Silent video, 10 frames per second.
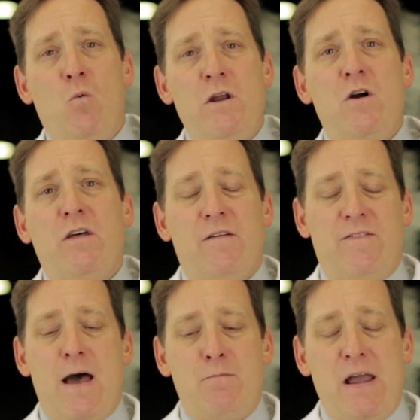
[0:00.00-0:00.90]
We know that if
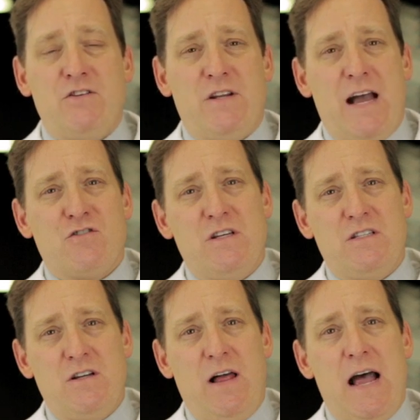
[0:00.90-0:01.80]
that patient actually
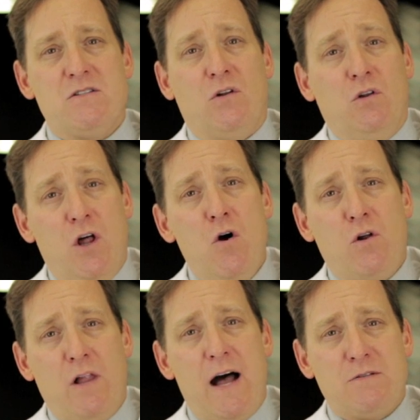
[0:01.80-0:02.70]
still has
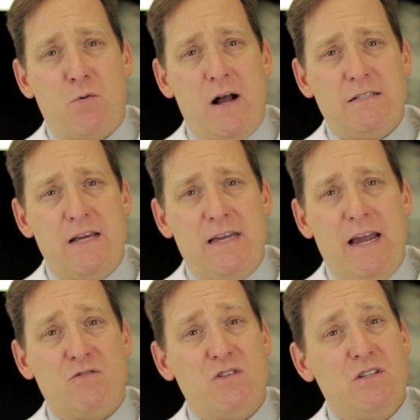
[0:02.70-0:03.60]
localized prostate
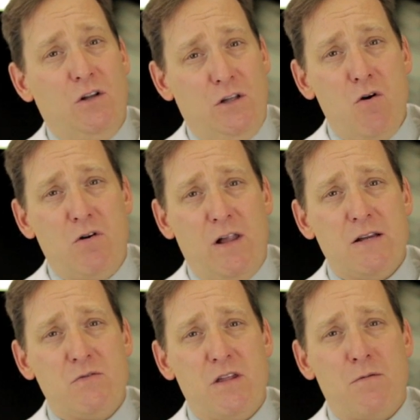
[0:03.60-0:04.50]
cancer, it's still
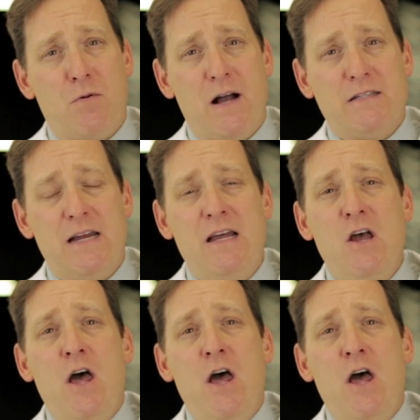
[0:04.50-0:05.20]
localized within the prostate,